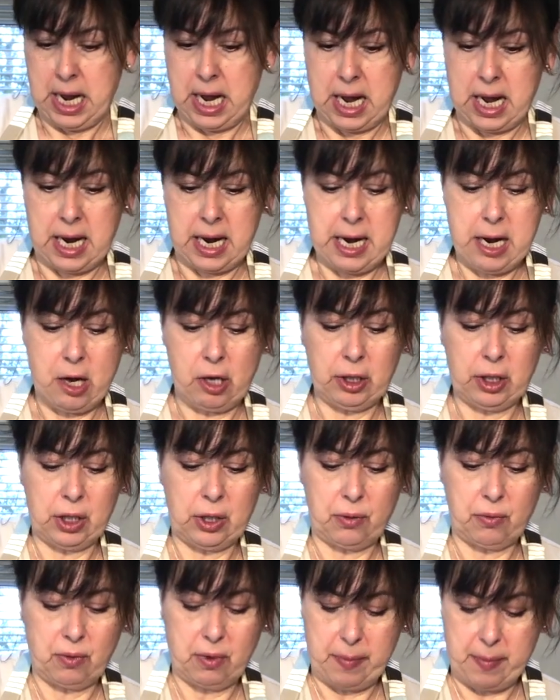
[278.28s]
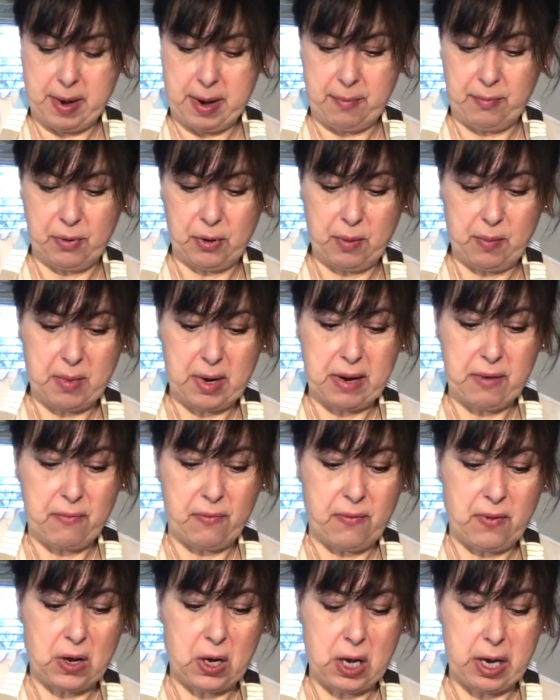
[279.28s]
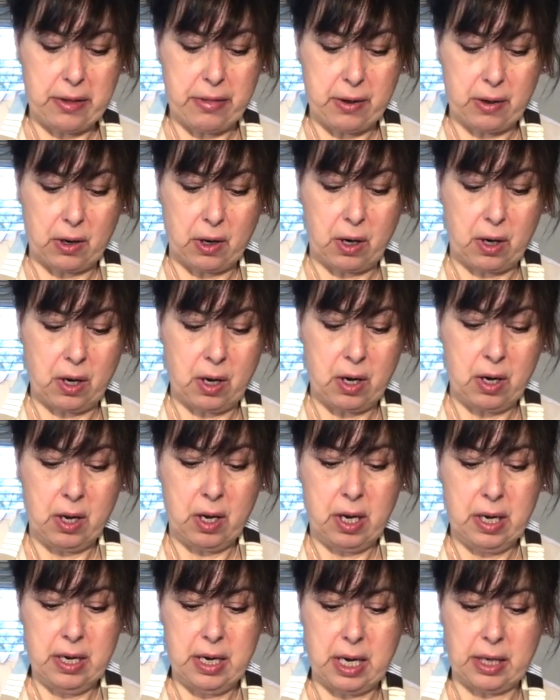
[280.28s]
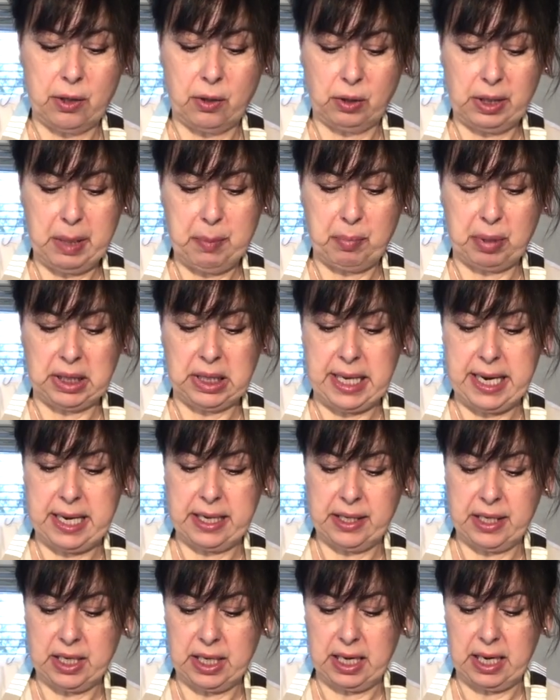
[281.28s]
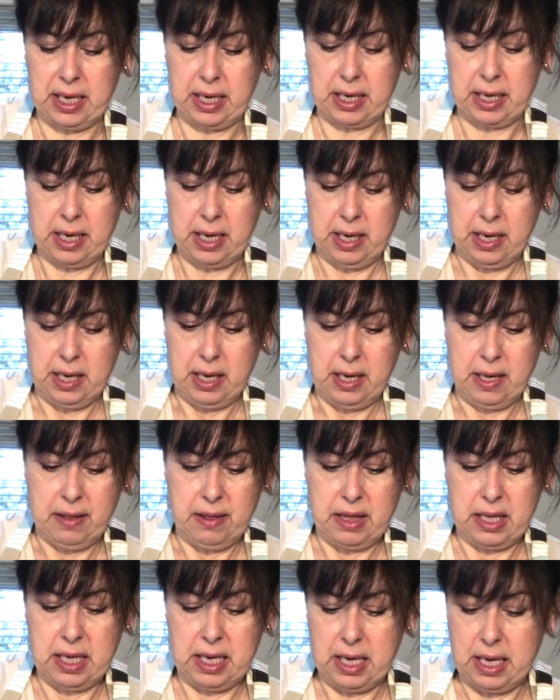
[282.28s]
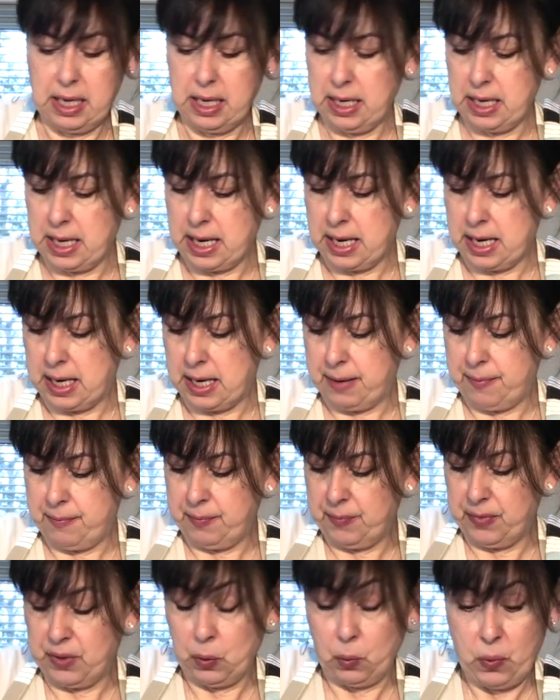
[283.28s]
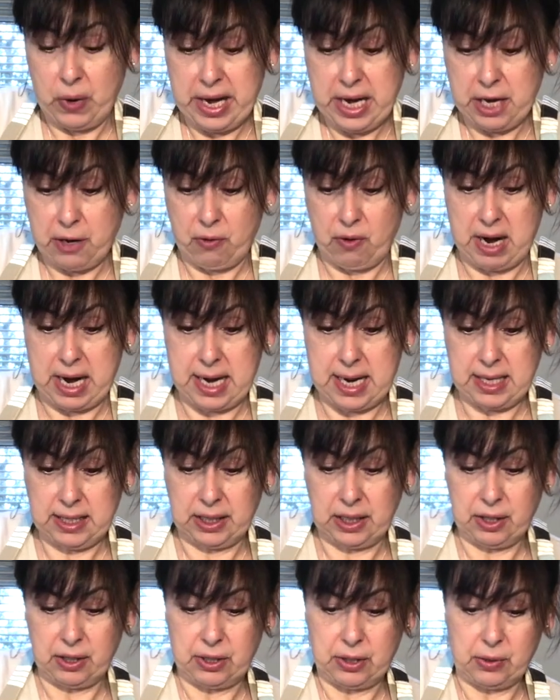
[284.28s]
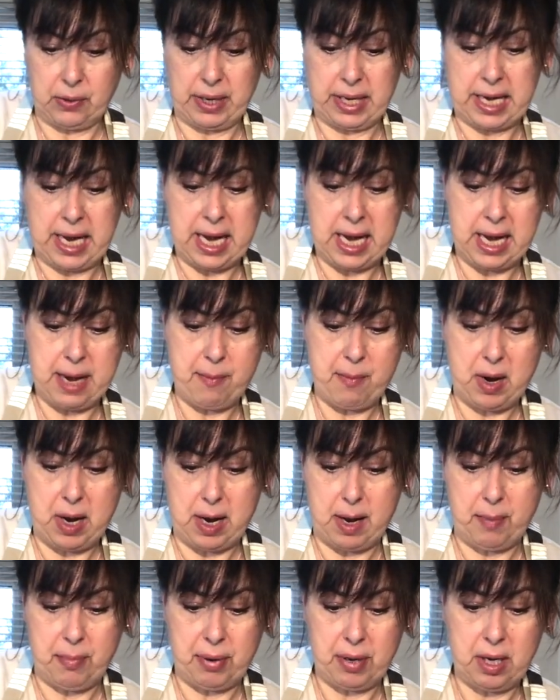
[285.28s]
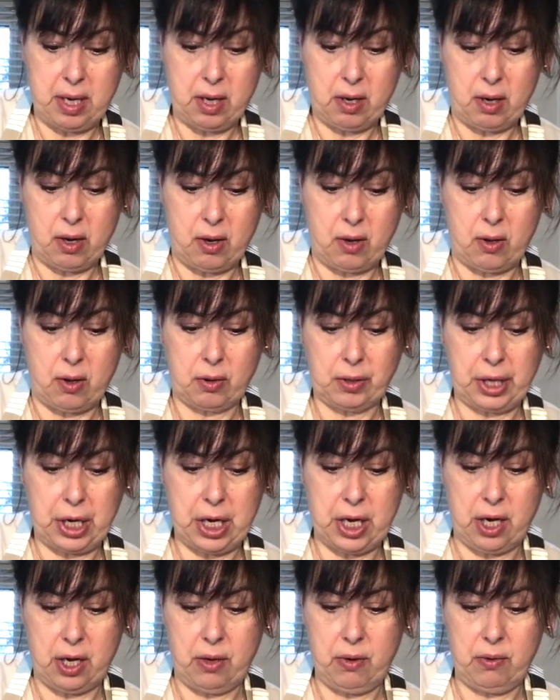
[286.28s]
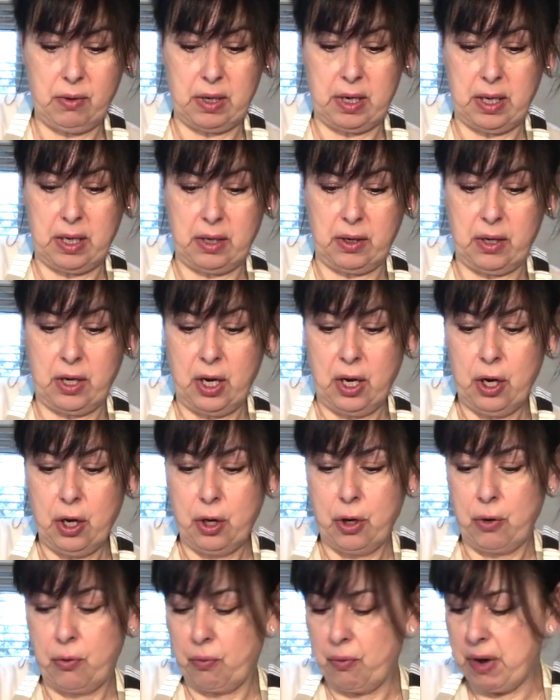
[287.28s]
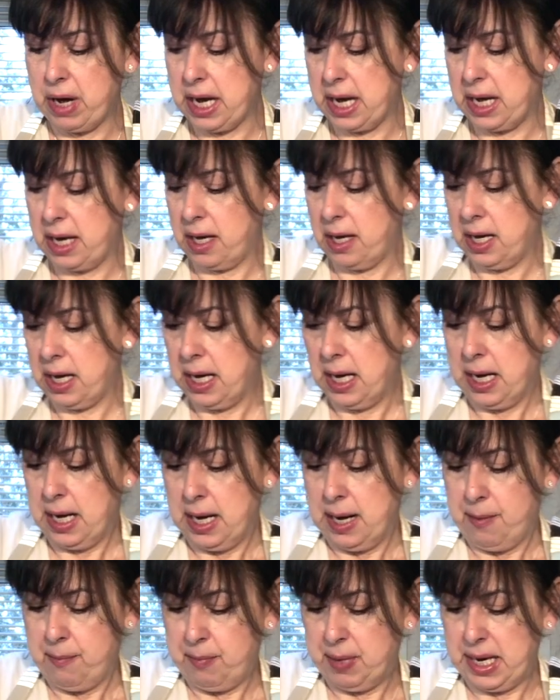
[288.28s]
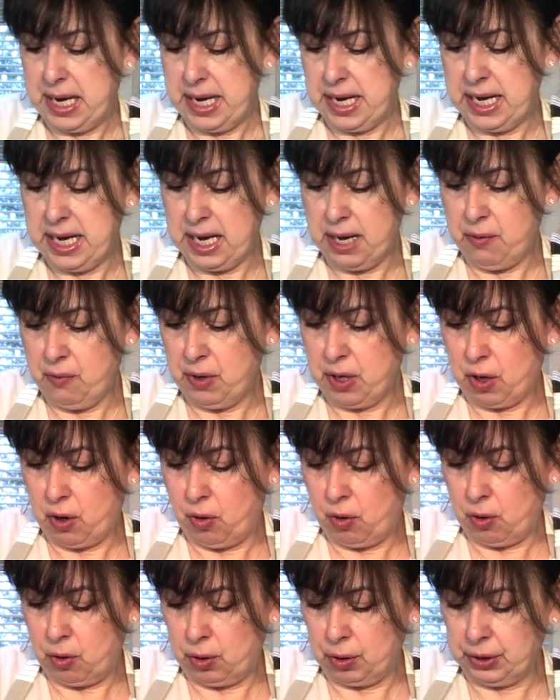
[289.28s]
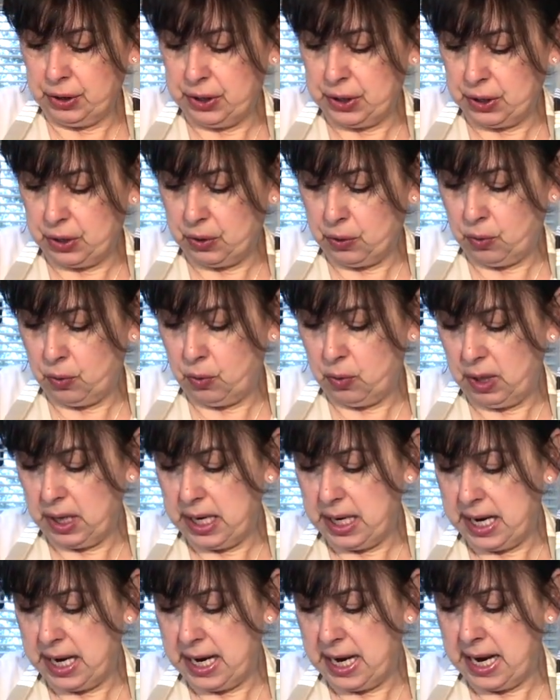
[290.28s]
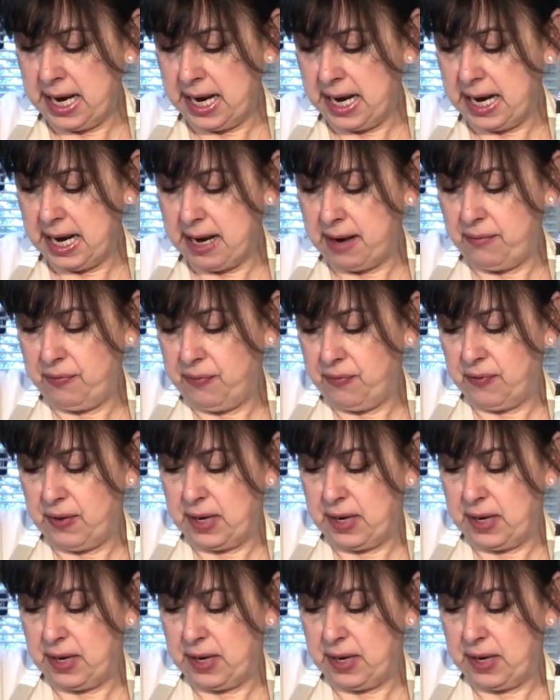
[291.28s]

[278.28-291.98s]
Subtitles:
I also remember my father not only planting the wheatgrass, so it came up all cute and green, but he would also have